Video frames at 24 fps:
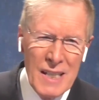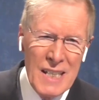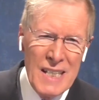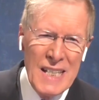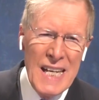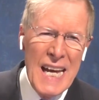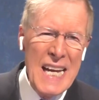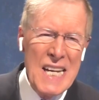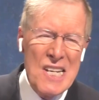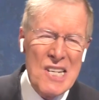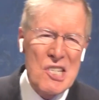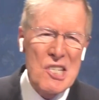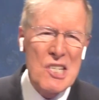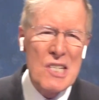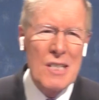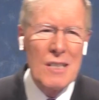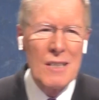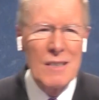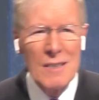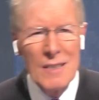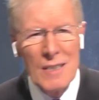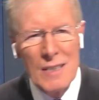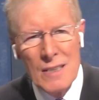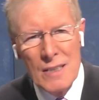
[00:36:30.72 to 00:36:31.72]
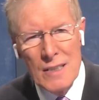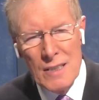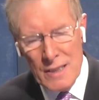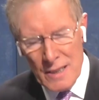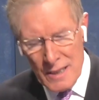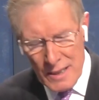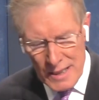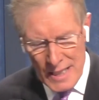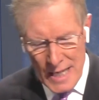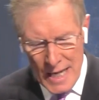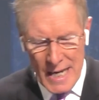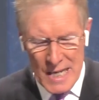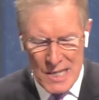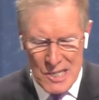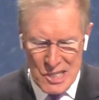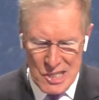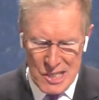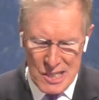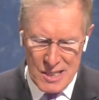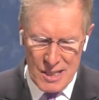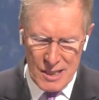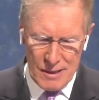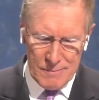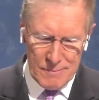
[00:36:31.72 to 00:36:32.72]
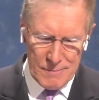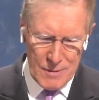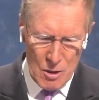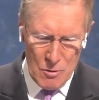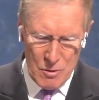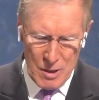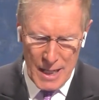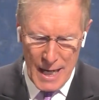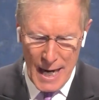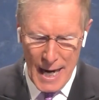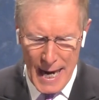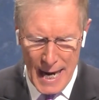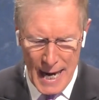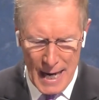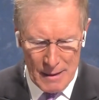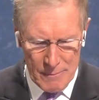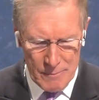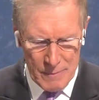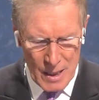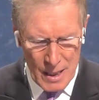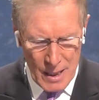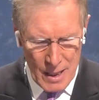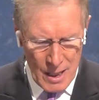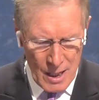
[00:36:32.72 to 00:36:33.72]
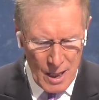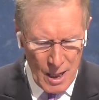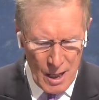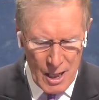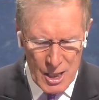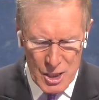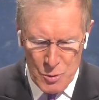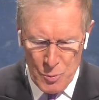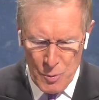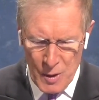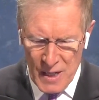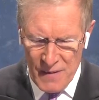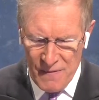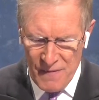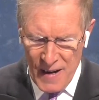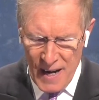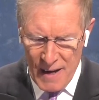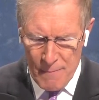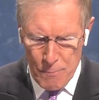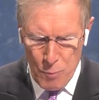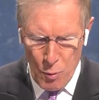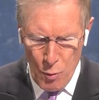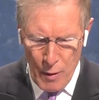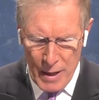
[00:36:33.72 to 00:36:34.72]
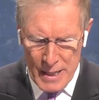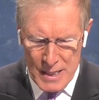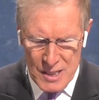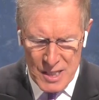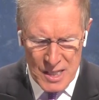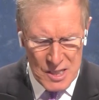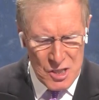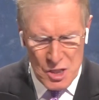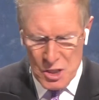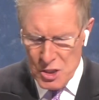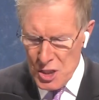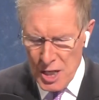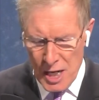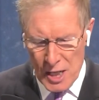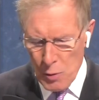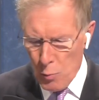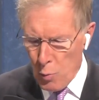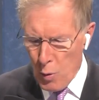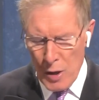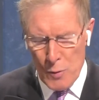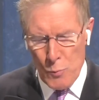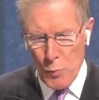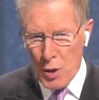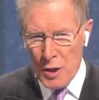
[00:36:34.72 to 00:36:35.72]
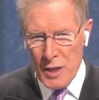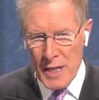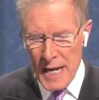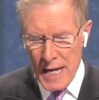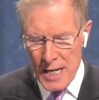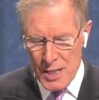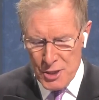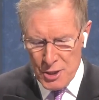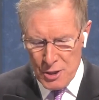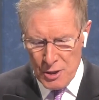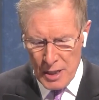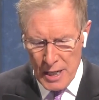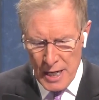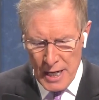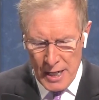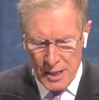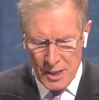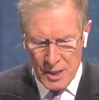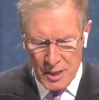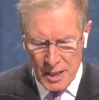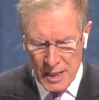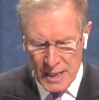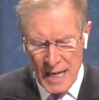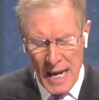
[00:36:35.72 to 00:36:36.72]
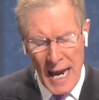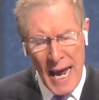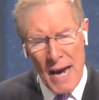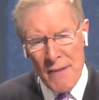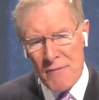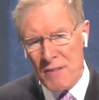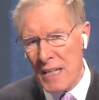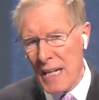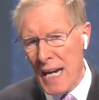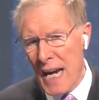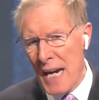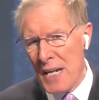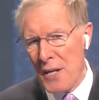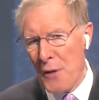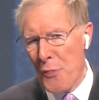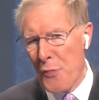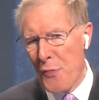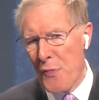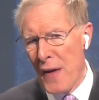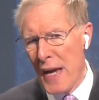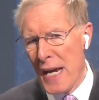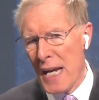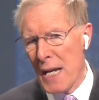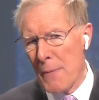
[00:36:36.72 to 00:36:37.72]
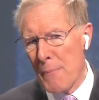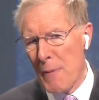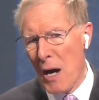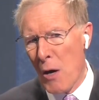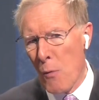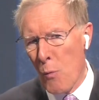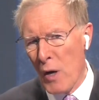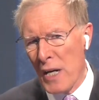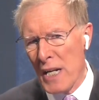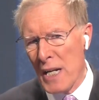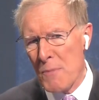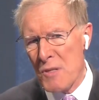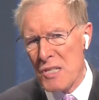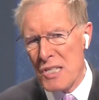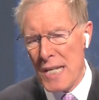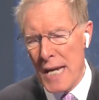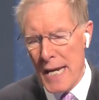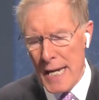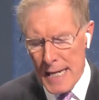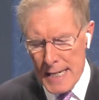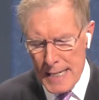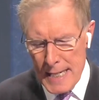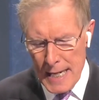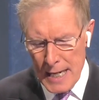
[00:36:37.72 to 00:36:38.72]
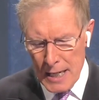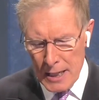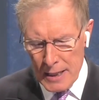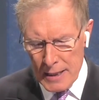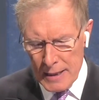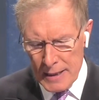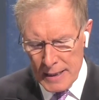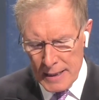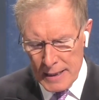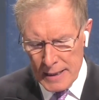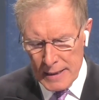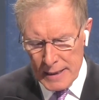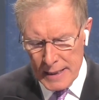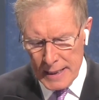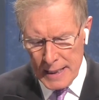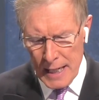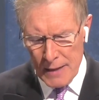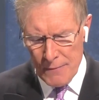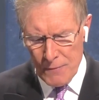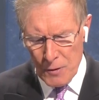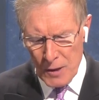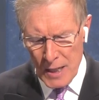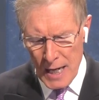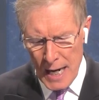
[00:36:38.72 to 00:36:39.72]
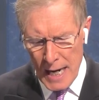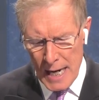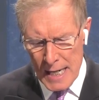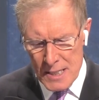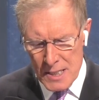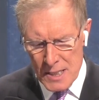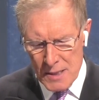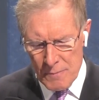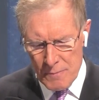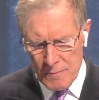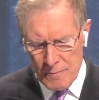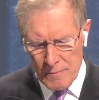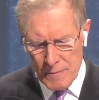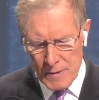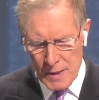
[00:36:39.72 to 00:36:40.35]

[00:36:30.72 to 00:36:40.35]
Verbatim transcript: Ah, yeast. Yeast. yeast. Okay. All right, 25 points. This is not a one word answer, and you're going to have to kind of think about what I'm saying here. Careful, guys.